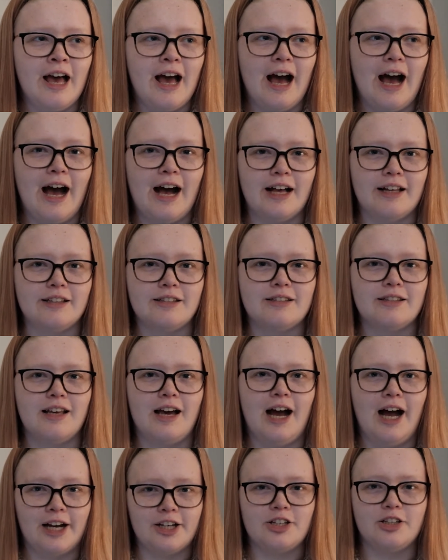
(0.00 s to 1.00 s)
as
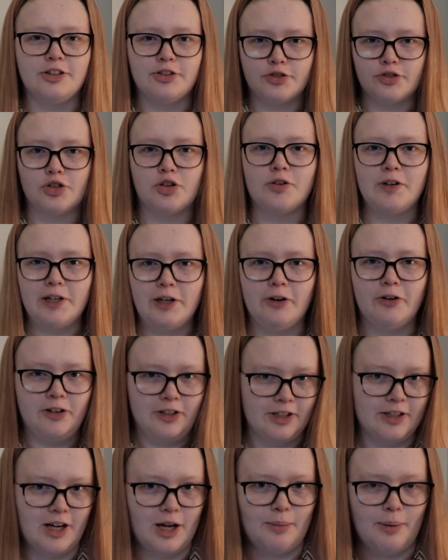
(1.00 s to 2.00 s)
actually drawing on
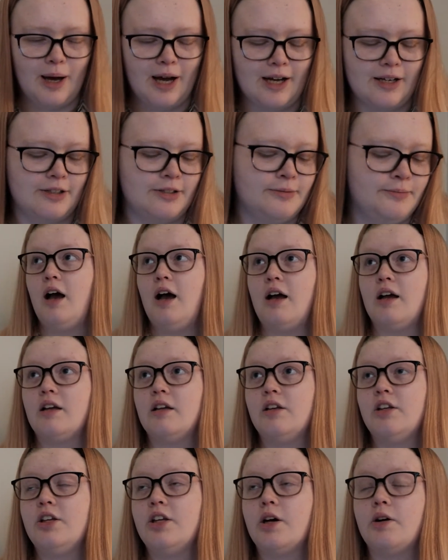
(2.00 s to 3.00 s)
an
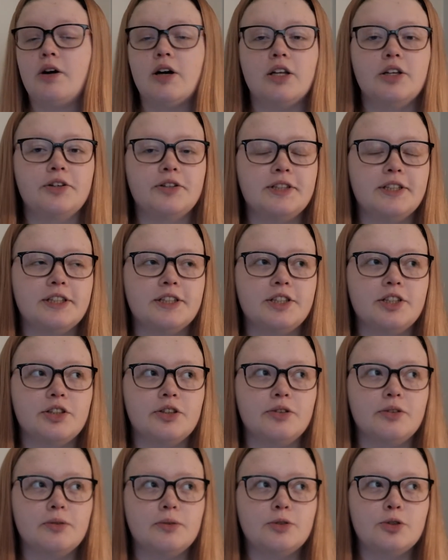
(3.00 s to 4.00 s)
iPad. You know, I looked
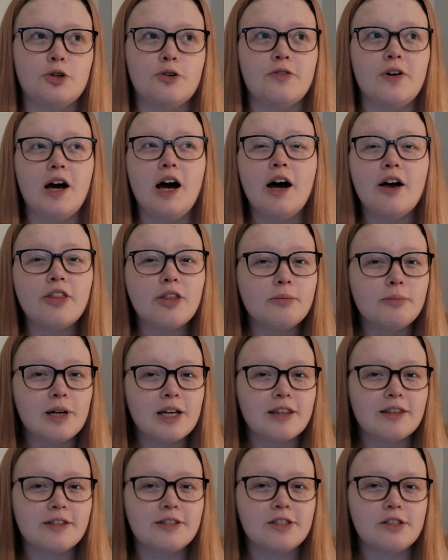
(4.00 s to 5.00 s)
into sort of other
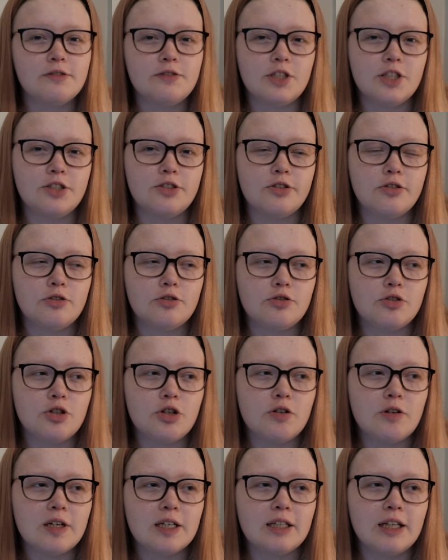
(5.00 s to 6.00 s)
methods of digital
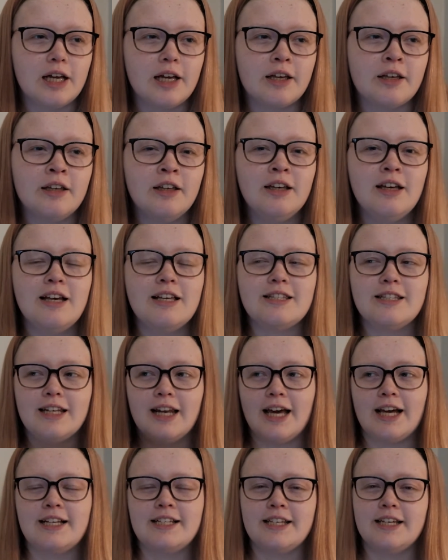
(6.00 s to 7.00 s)
drawing, like
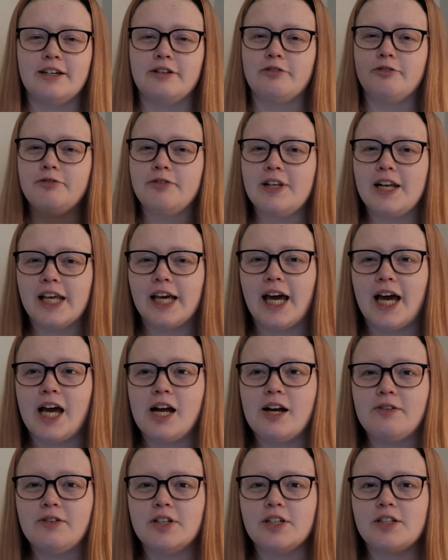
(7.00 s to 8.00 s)
selecting and filling
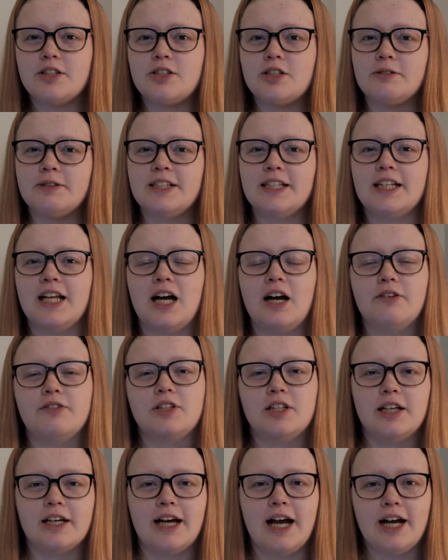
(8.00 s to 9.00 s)
areas so I didn't have
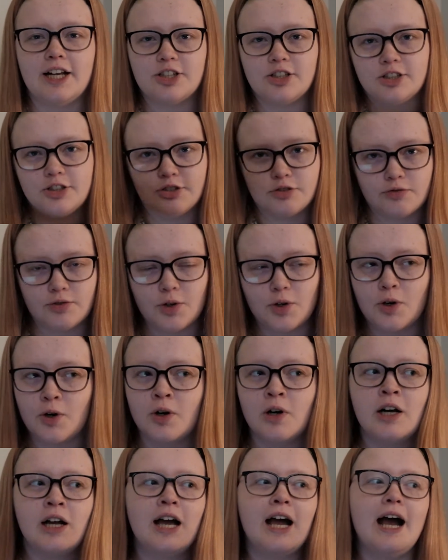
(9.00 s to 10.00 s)
to like actually draw,
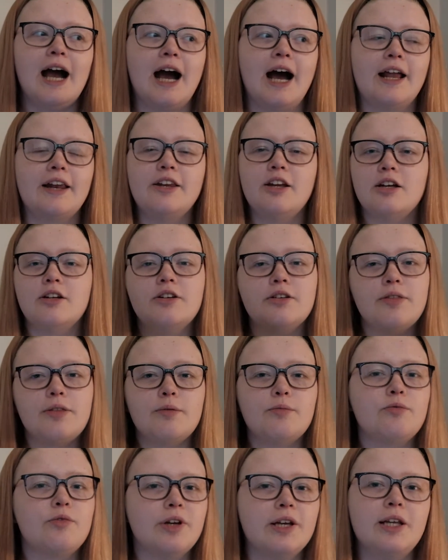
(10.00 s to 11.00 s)
and none of
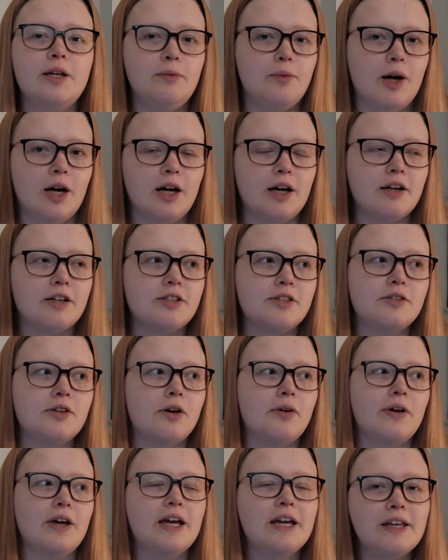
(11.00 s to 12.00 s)
them really worked.
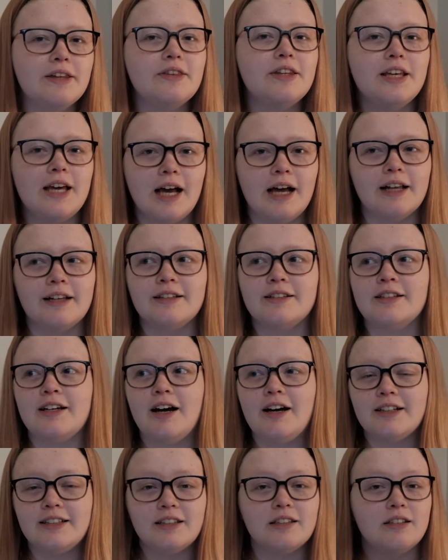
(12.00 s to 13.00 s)
So in the end
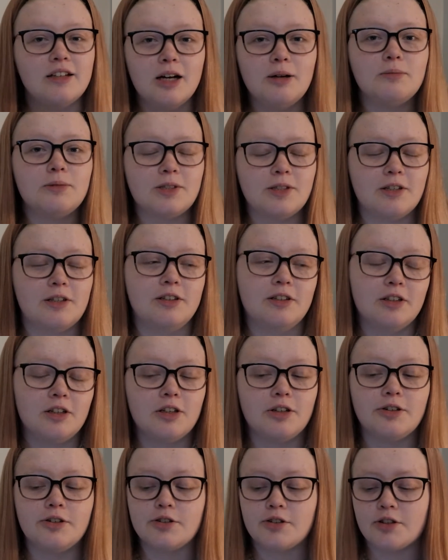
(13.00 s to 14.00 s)
I did come to the
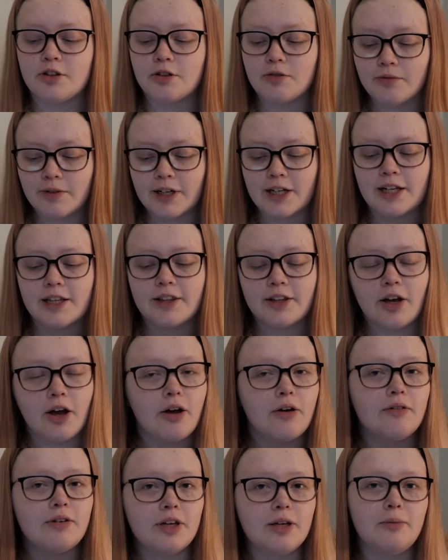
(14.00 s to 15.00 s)
conclusion that really the
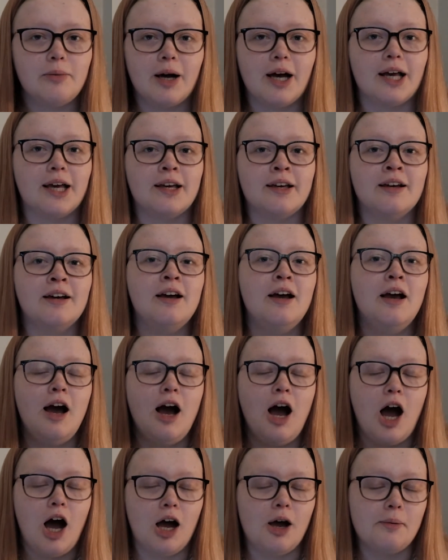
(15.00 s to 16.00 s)
only way
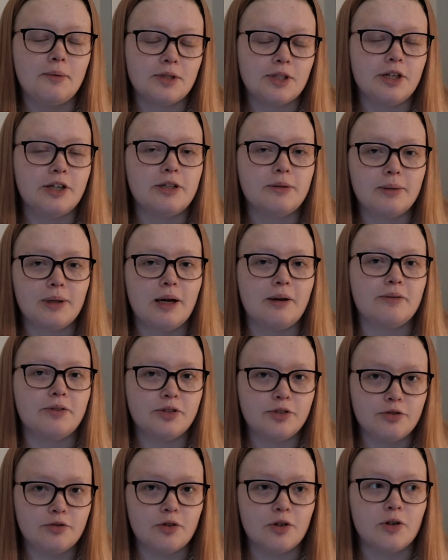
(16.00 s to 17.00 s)
I was going to be able to
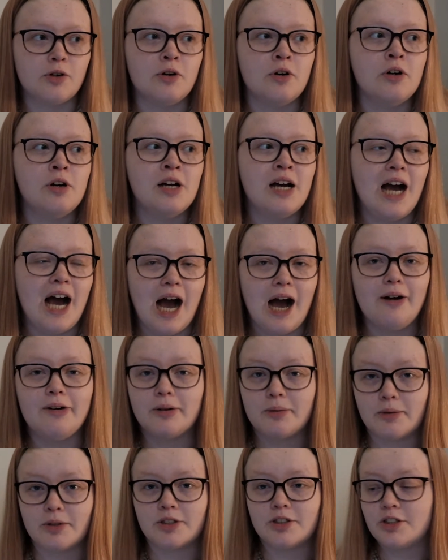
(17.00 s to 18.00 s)
draw how I
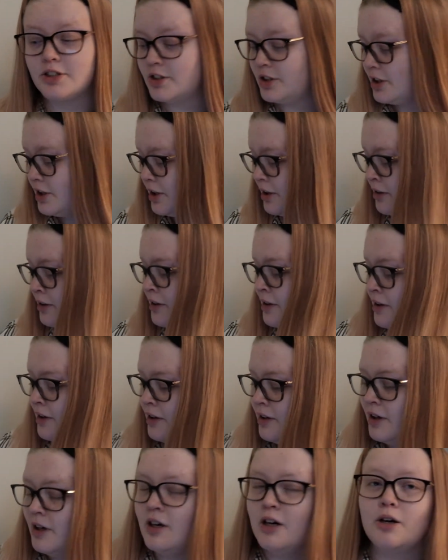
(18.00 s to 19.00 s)
wanted to
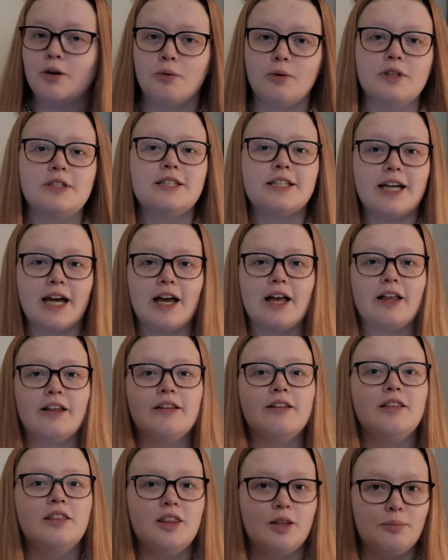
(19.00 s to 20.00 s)
was to get
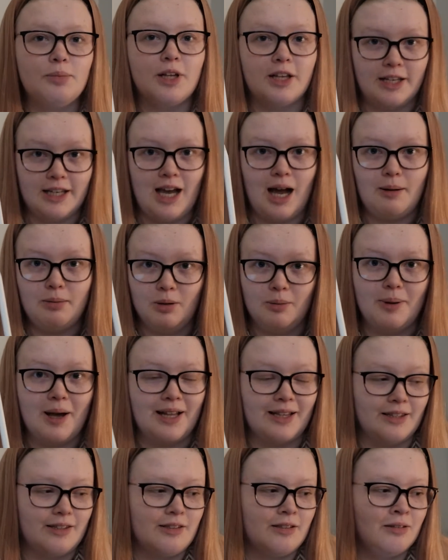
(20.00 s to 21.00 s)
the bloody Apple
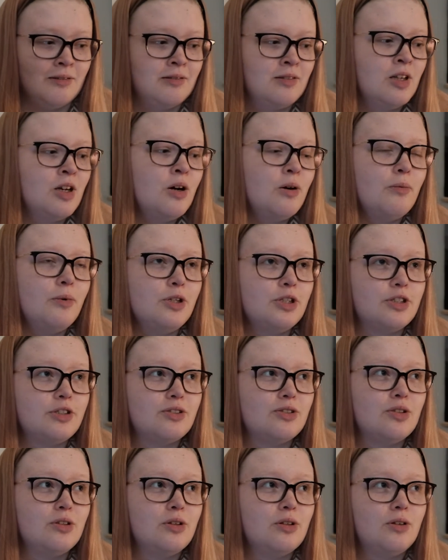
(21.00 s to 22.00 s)
Pencil, which
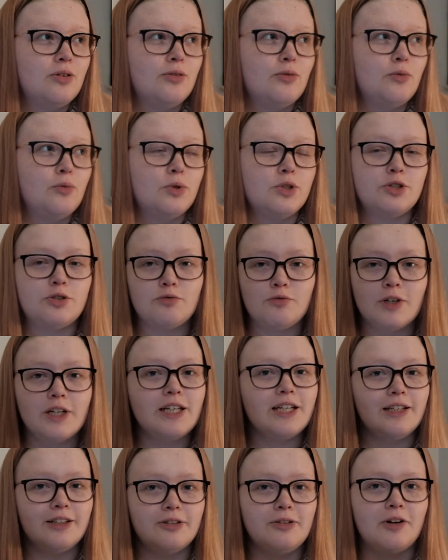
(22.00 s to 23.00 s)
was
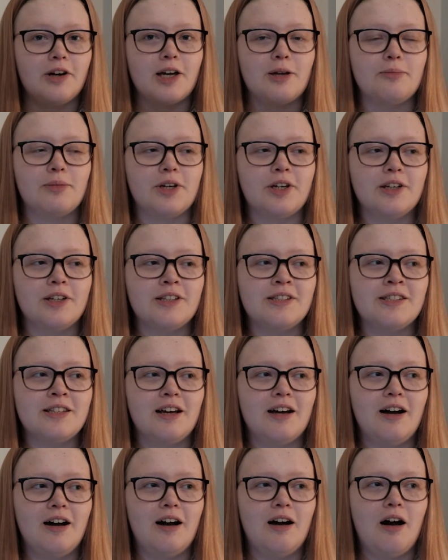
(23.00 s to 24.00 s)
really annoying because
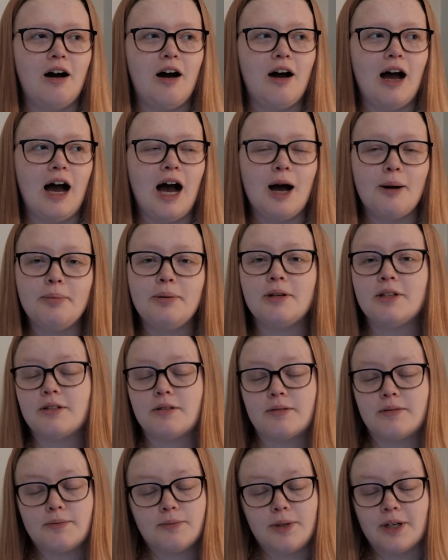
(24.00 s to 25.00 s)
Apple
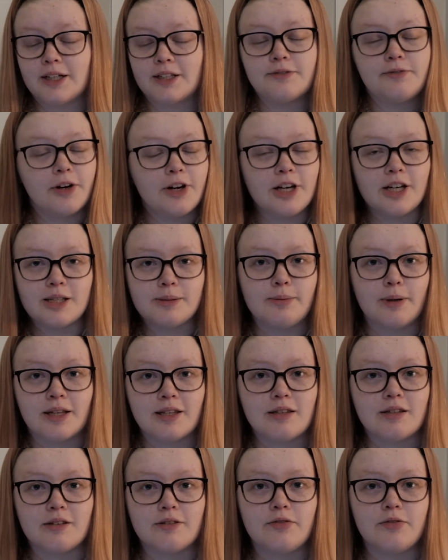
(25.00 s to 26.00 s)
is very
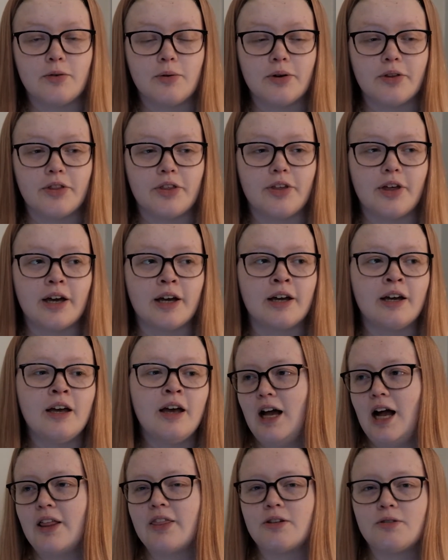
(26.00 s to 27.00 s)
expensive for one thing,
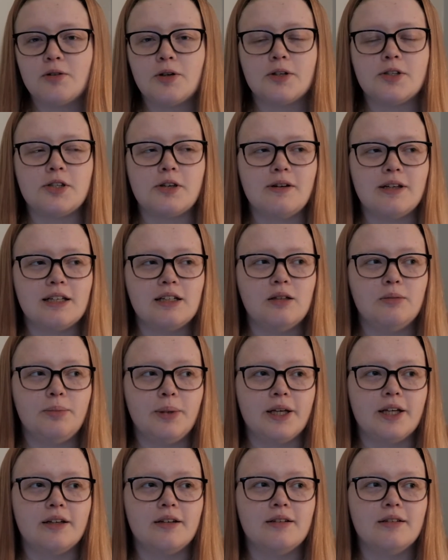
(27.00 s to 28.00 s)
and they're also a little
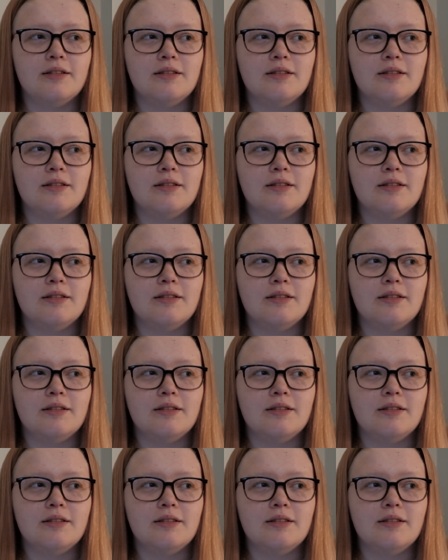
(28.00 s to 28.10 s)
bit